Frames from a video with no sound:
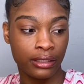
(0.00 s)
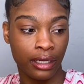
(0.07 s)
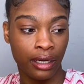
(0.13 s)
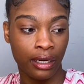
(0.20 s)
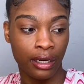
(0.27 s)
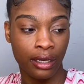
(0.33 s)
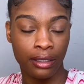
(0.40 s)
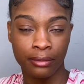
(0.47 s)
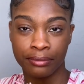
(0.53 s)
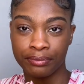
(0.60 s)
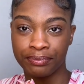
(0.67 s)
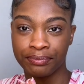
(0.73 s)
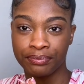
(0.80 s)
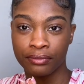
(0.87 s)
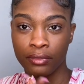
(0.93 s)

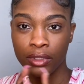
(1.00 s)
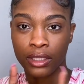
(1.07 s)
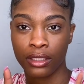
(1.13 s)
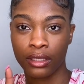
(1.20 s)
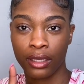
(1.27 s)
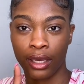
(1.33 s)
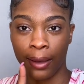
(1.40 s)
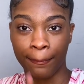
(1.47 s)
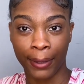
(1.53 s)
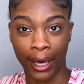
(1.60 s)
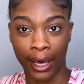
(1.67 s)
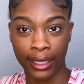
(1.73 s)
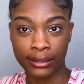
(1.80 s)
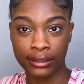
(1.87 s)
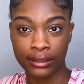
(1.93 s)
a pot.